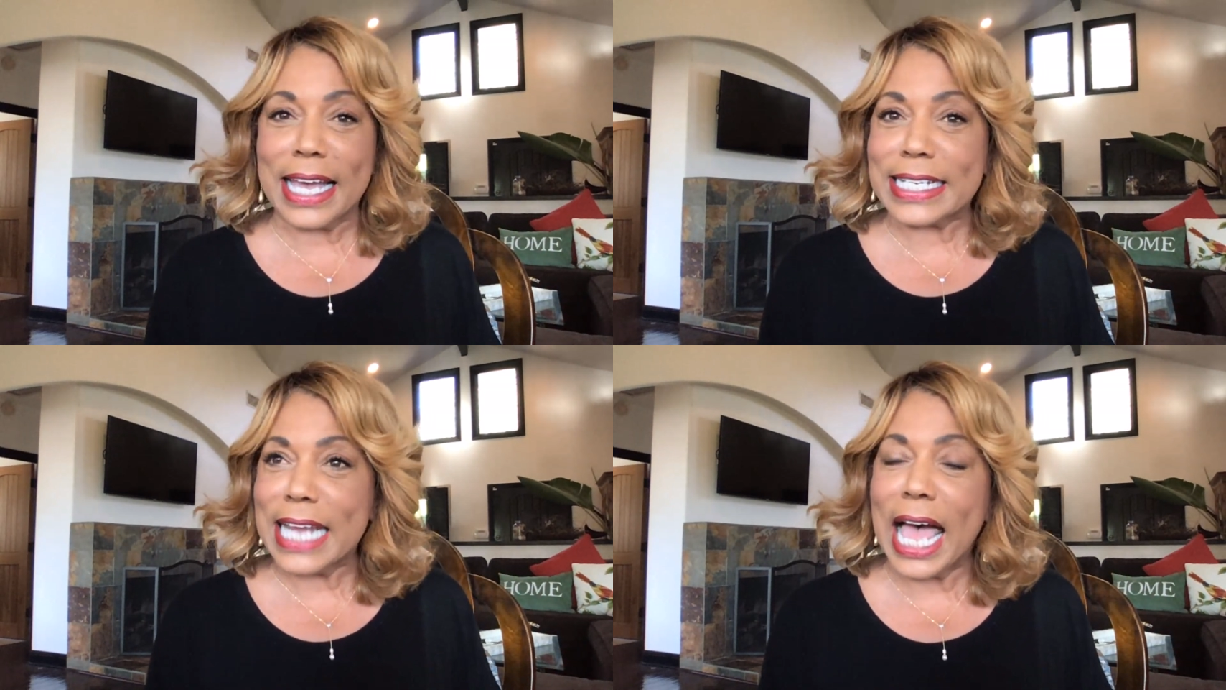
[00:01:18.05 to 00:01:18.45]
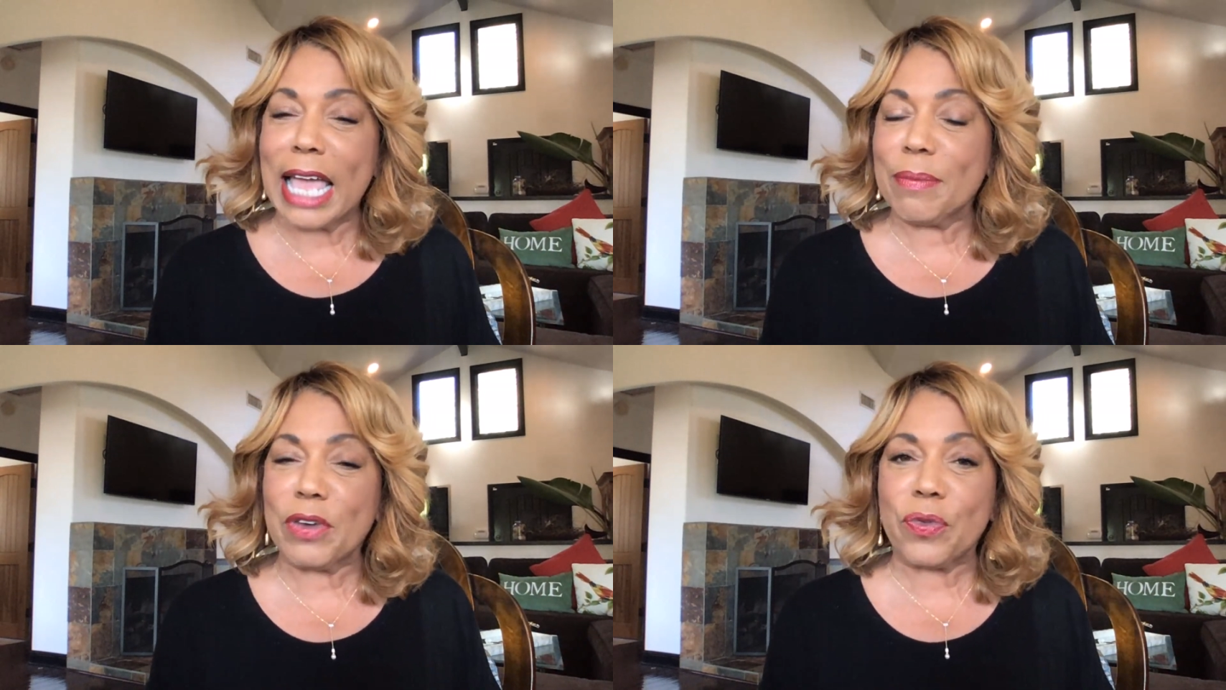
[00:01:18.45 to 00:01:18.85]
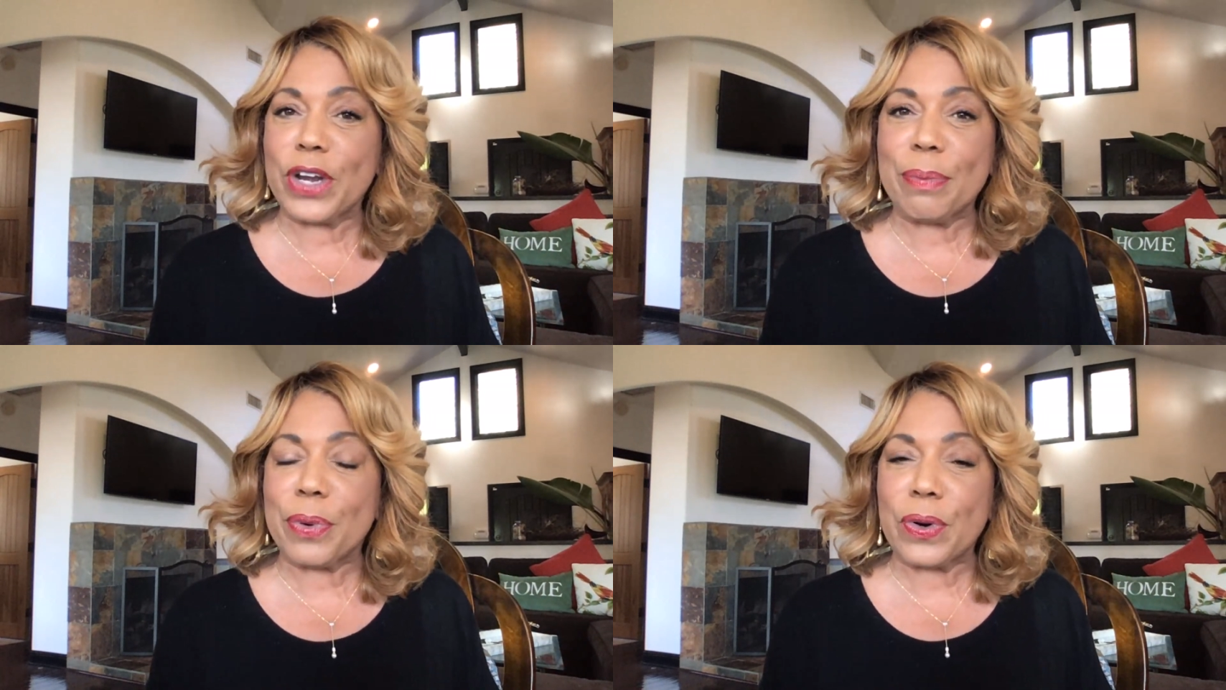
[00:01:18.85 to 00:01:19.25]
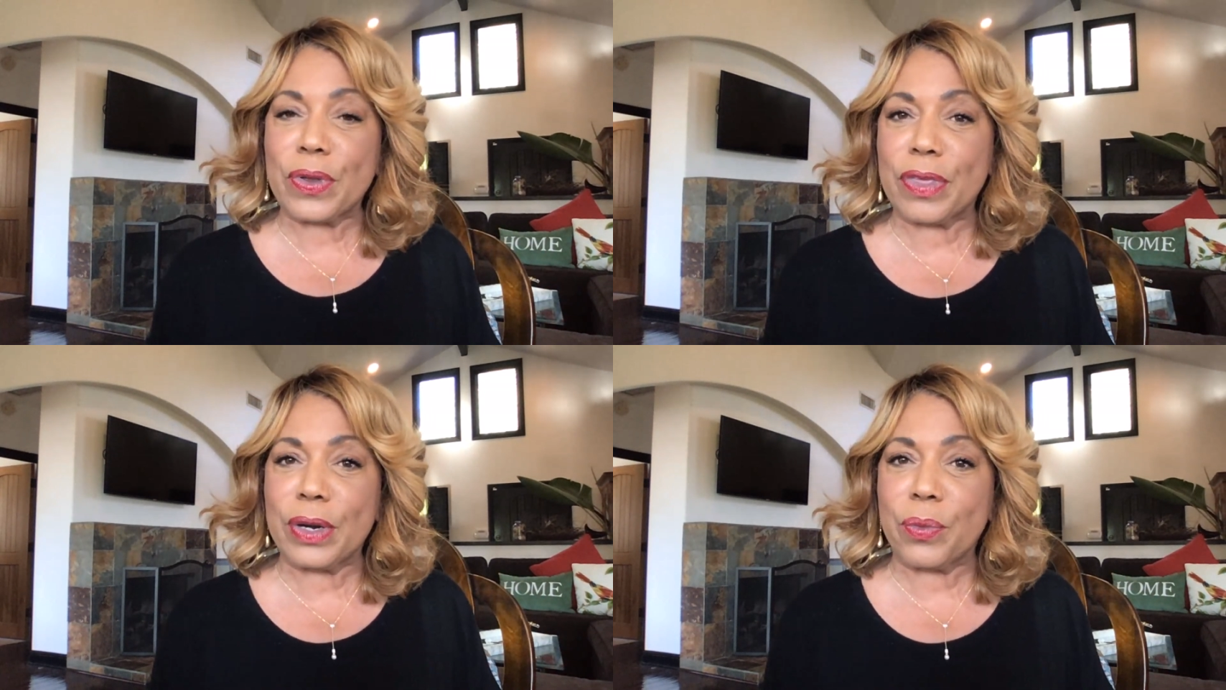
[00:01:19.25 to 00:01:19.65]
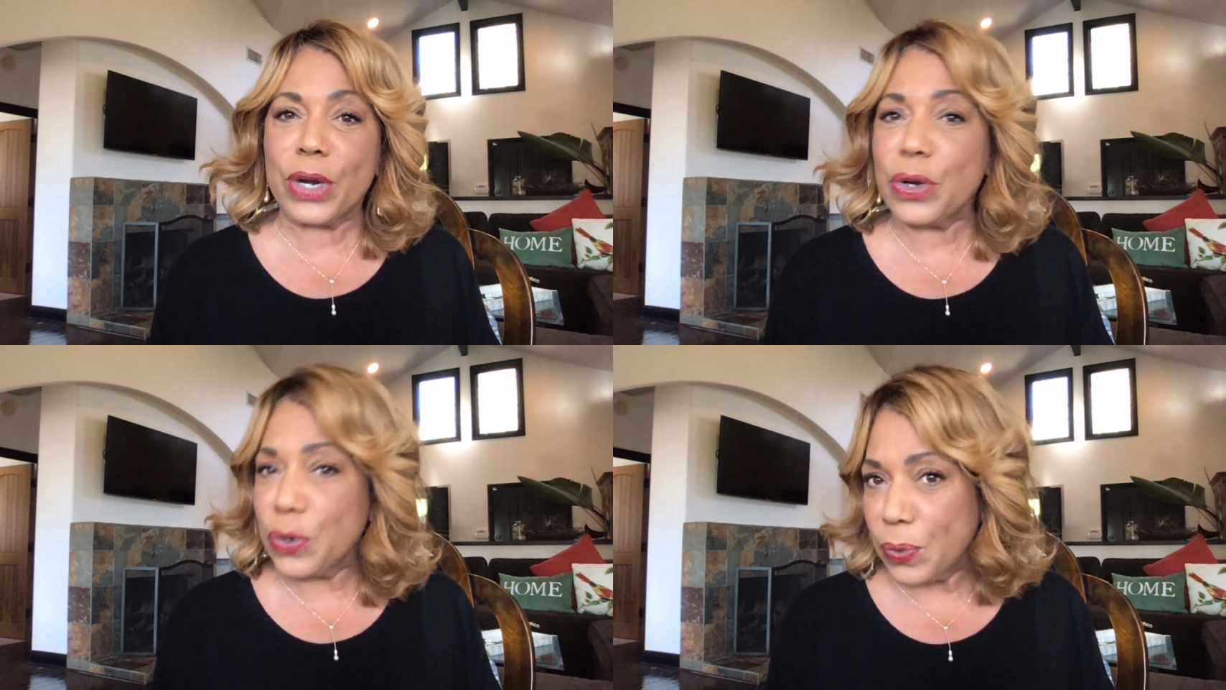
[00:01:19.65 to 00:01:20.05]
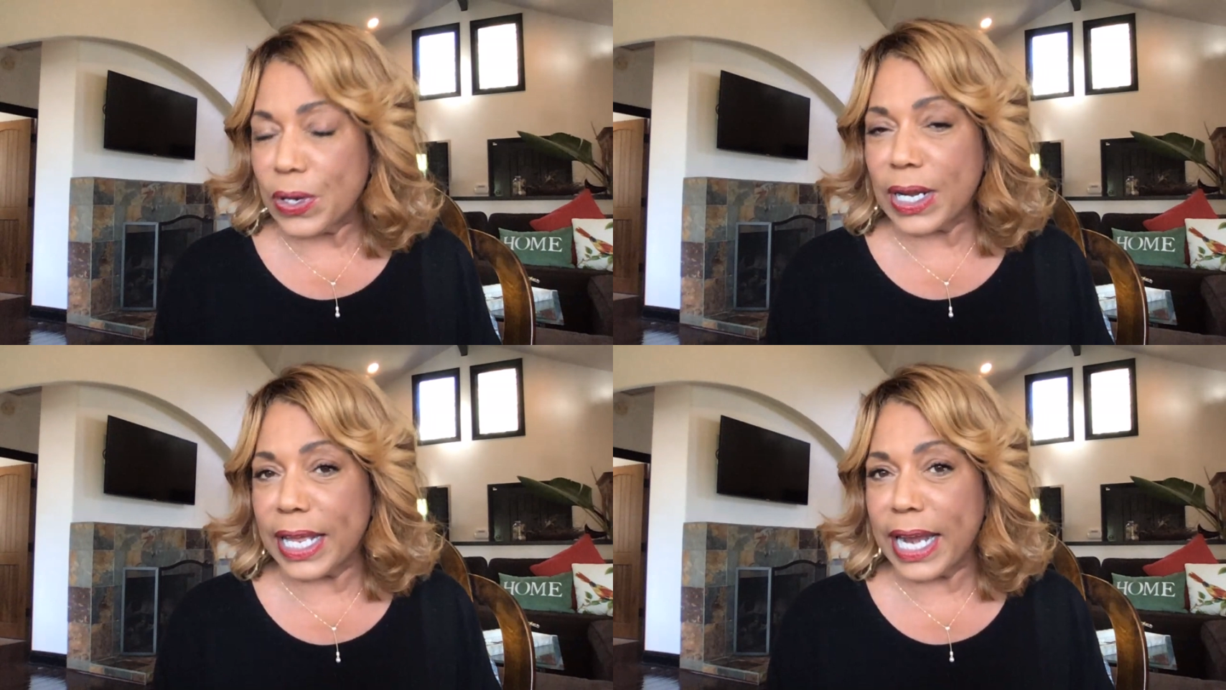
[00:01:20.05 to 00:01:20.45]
a time of rebirth and renewal.